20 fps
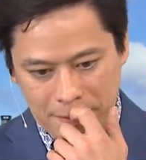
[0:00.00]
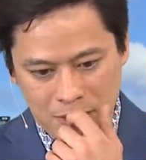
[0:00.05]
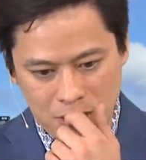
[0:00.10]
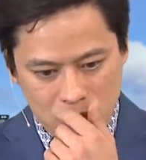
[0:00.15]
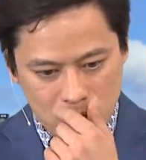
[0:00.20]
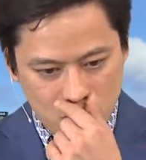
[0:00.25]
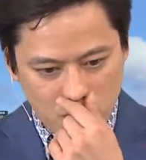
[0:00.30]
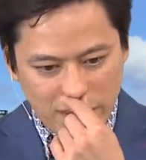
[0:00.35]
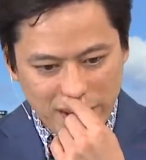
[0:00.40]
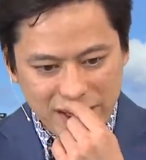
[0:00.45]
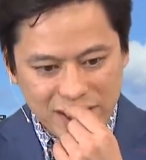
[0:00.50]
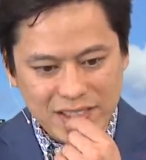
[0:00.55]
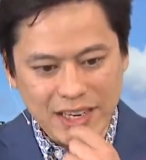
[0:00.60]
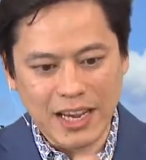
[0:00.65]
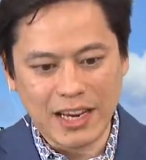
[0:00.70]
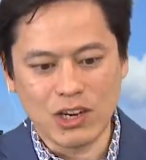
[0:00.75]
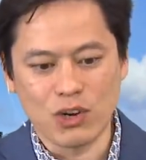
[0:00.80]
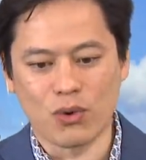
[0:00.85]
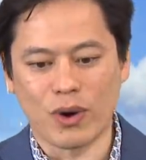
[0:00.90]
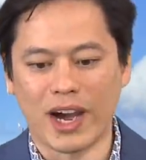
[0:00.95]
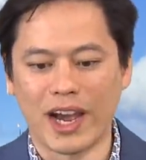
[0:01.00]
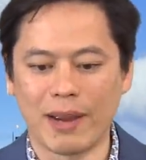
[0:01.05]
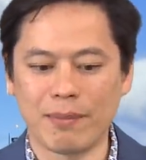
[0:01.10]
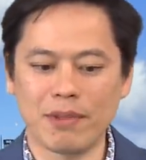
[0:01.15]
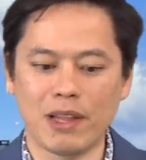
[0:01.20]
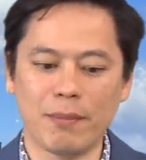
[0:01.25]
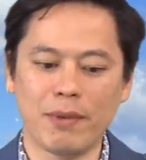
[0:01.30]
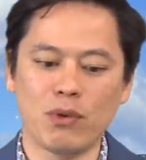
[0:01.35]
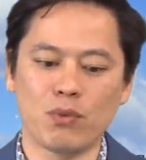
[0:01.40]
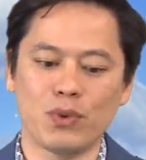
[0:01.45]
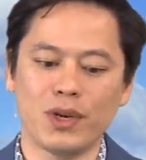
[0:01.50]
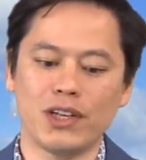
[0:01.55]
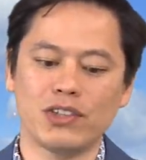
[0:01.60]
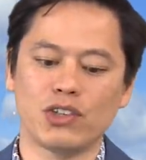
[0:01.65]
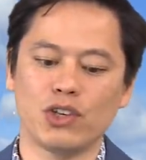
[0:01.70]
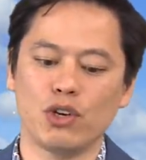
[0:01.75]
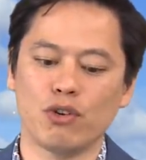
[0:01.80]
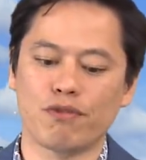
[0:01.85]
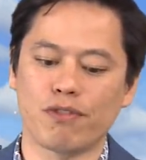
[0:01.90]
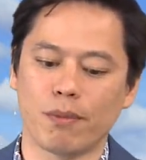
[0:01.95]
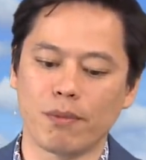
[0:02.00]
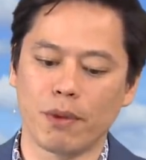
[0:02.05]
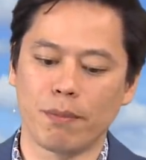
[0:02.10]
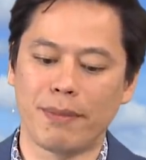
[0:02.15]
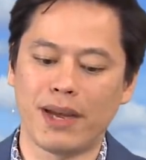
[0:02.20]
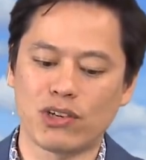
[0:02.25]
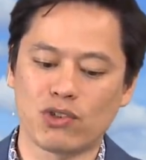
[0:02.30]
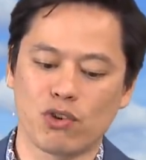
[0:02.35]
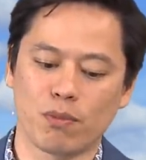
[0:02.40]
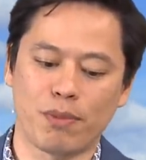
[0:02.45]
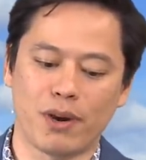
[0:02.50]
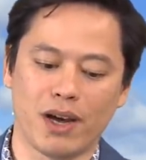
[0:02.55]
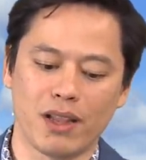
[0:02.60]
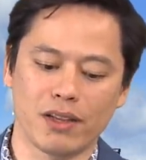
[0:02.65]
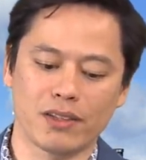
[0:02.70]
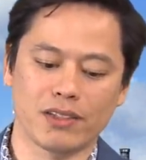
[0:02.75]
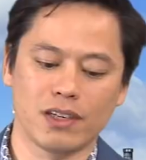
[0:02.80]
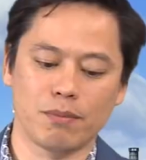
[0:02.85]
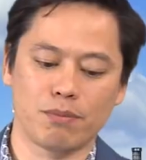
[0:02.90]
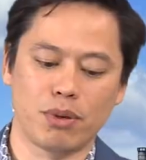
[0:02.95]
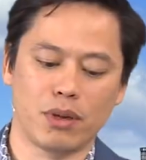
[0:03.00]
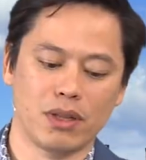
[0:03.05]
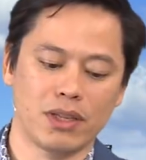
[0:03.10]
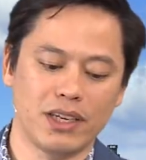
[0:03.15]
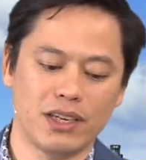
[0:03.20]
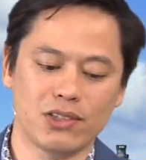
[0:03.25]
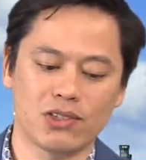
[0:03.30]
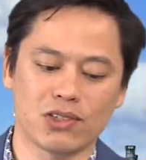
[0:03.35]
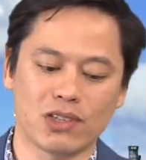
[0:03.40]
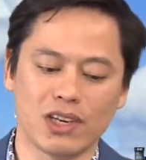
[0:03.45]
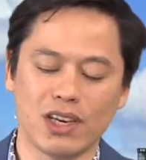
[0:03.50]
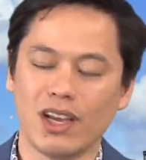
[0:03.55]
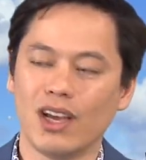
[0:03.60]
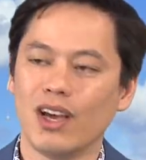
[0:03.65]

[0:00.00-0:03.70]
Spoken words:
So what is hate crime? Let me read to you from the Metropolitan Police